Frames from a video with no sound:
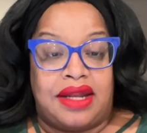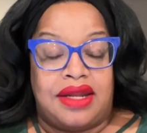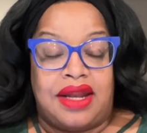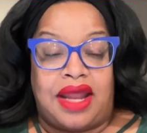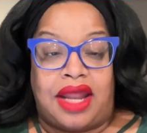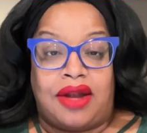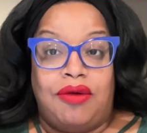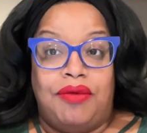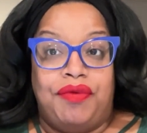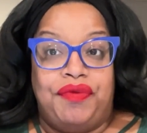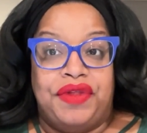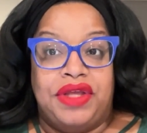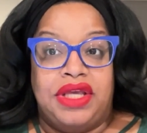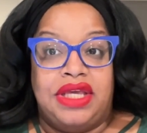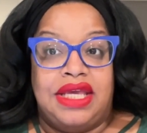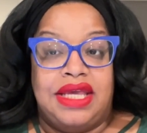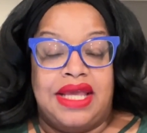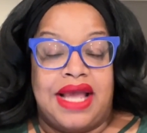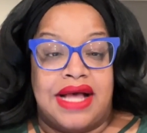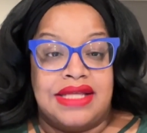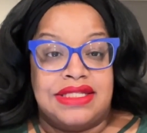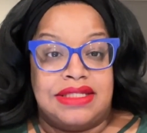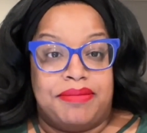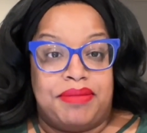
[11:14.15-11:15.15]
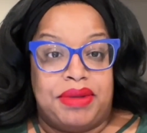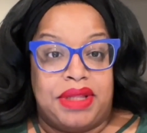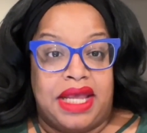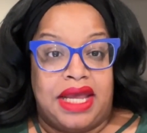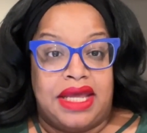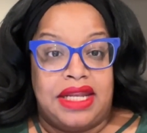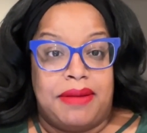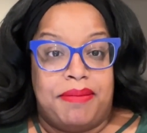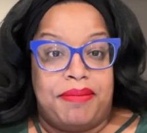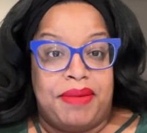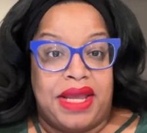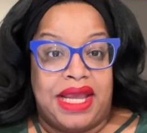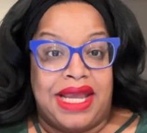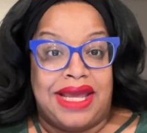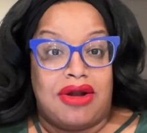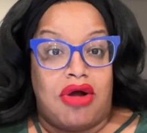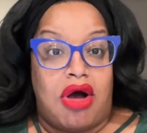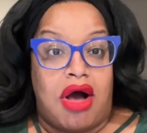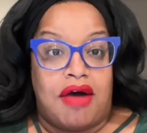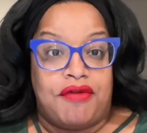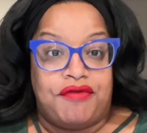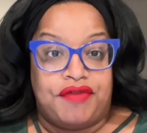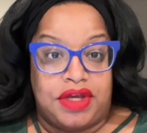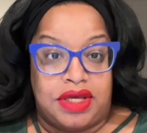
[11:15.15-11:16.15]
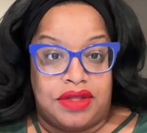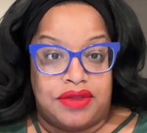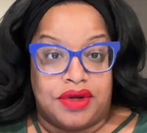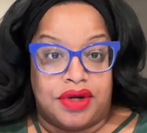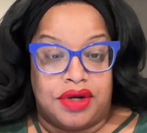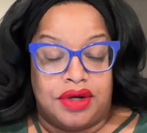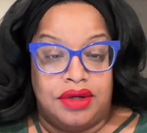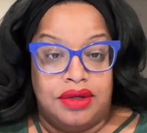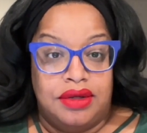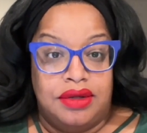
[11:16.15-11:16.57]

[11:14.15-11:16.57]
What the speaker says: And I don't think he has a plan to pay it off either.